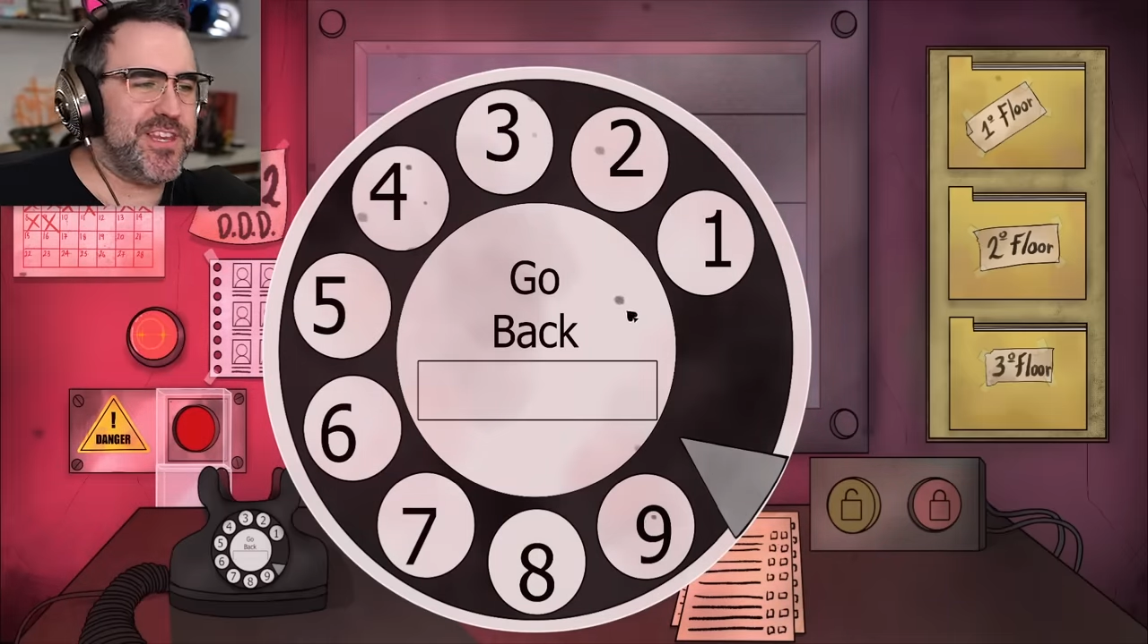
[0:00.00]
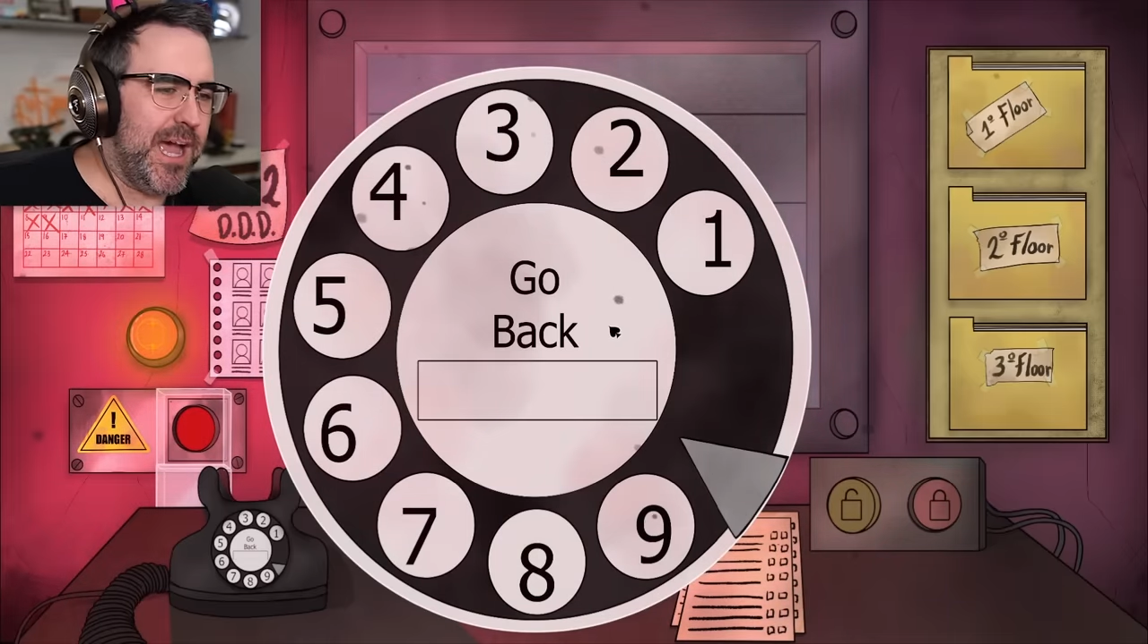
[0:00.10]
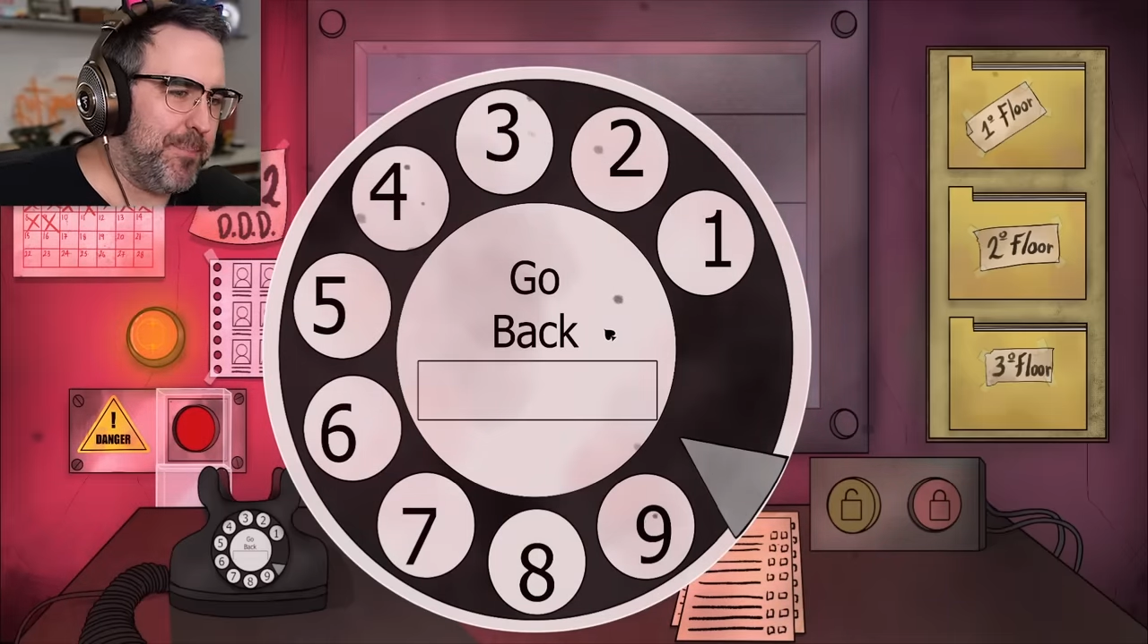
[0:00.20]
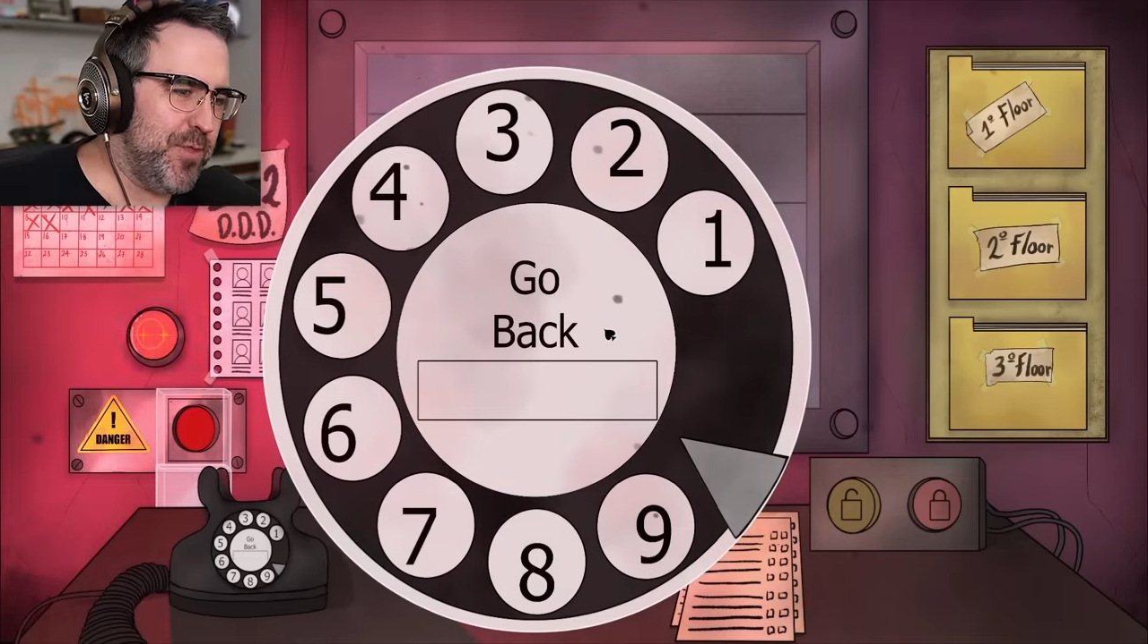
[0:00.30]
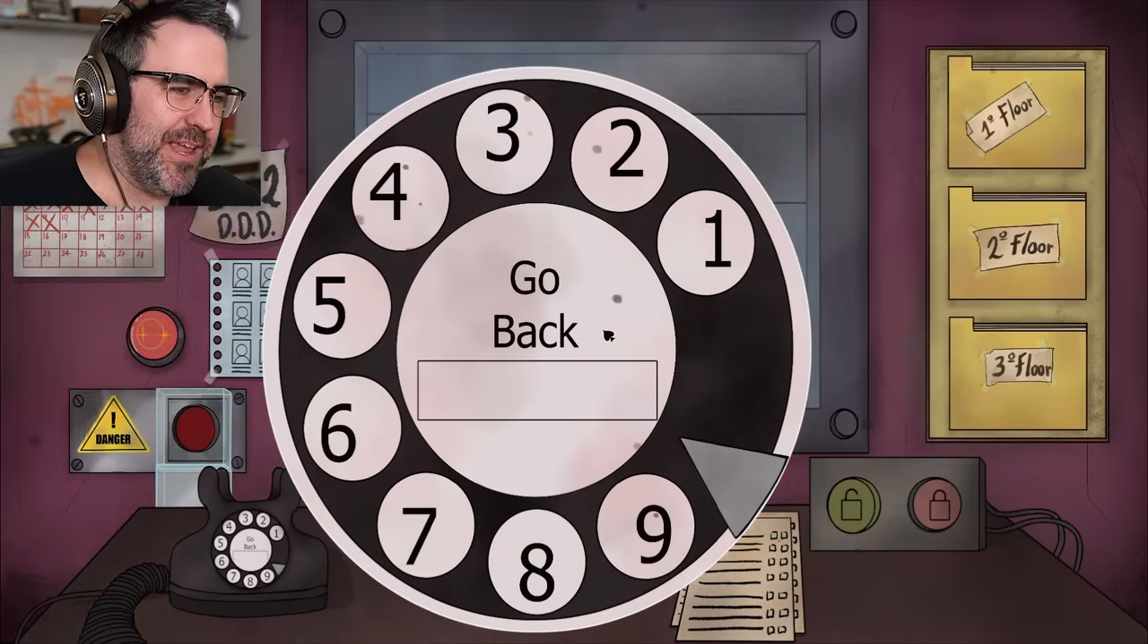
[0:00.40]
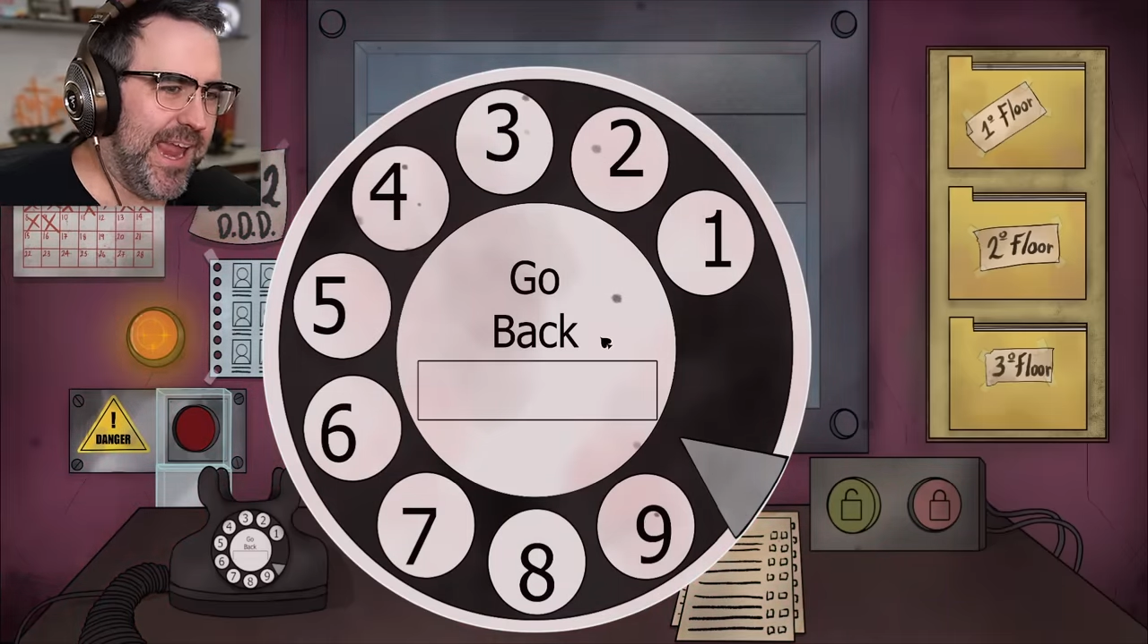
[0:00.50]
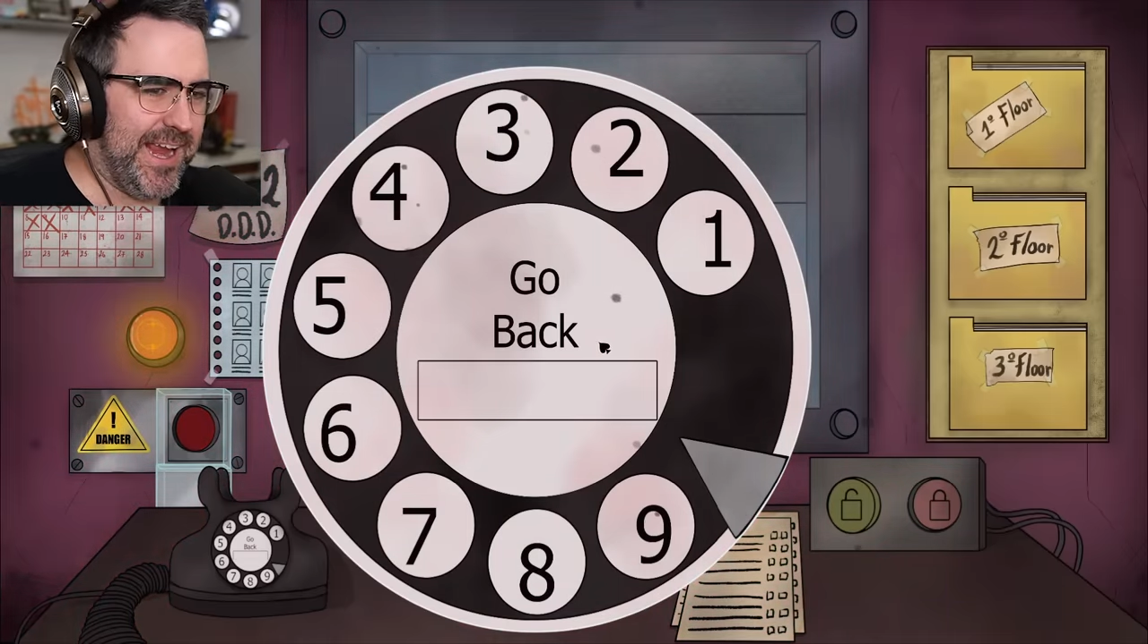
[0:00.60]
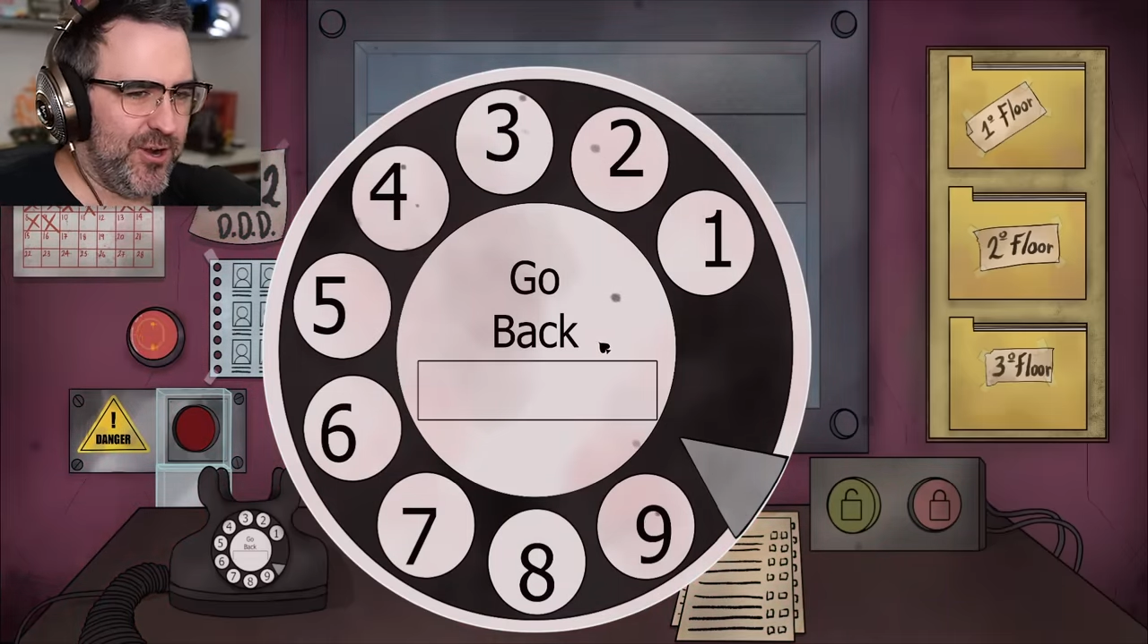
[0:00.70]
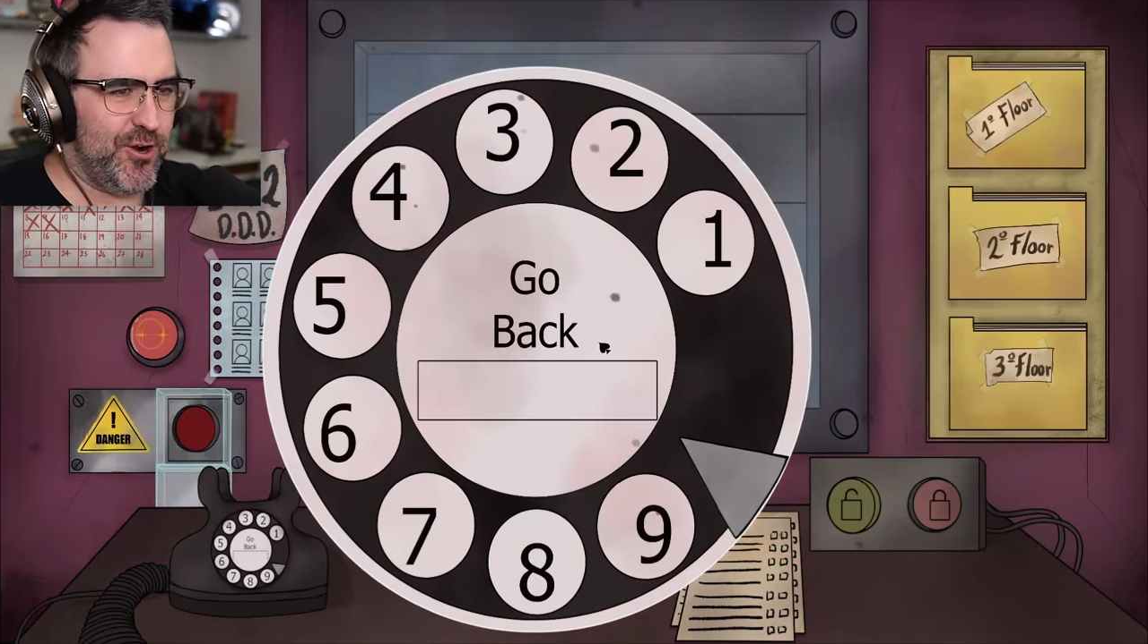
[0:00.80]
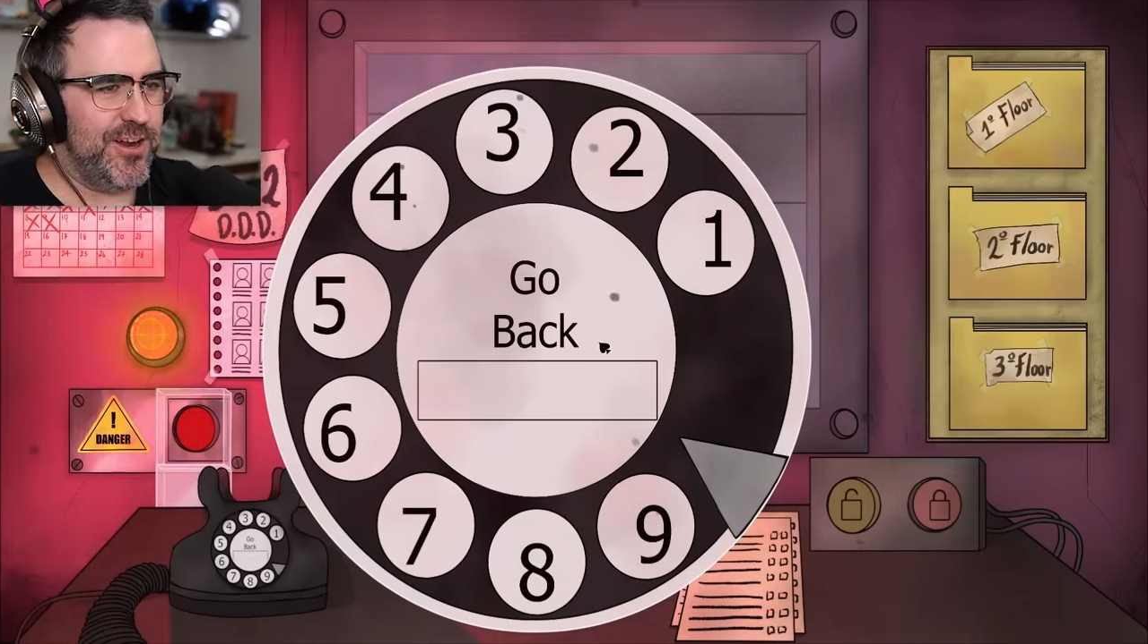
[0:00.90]

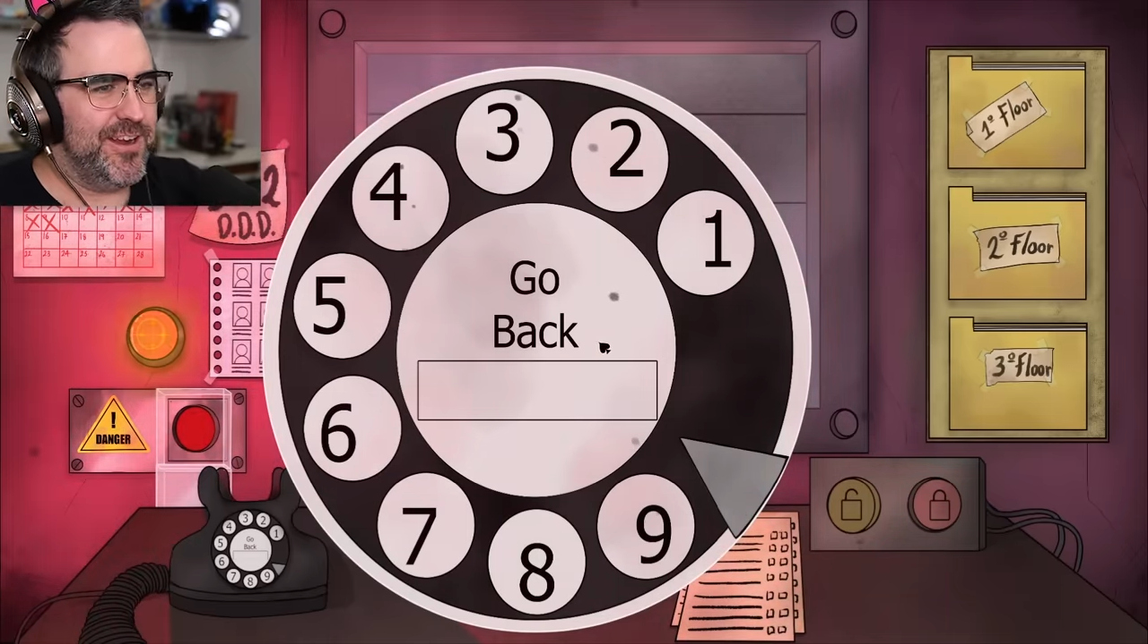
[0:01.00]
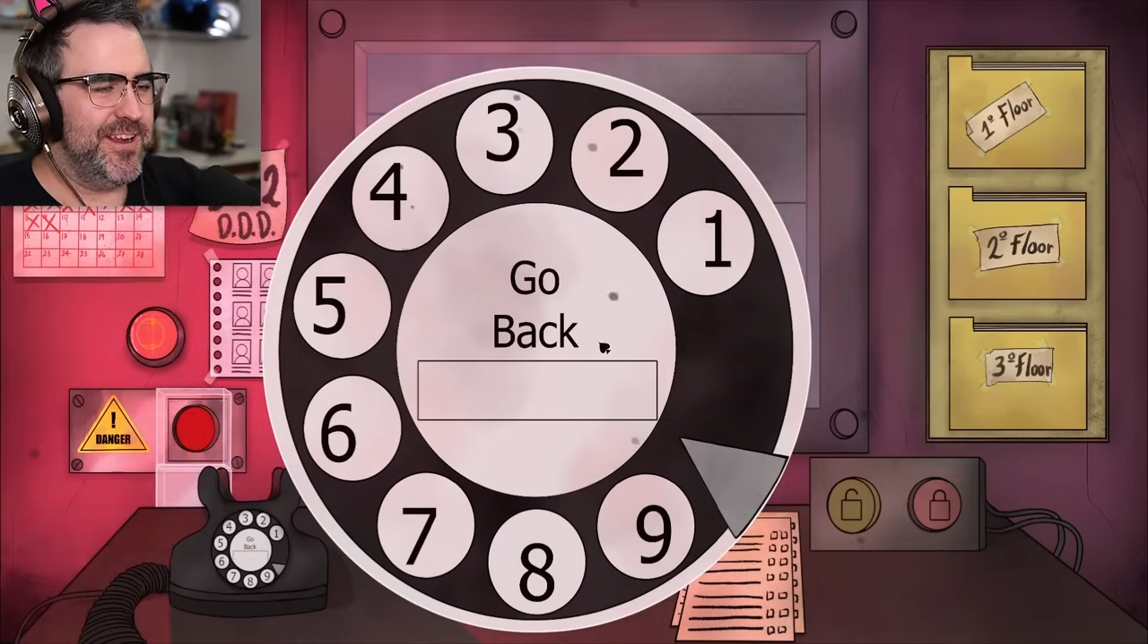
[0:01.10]
doppelganger.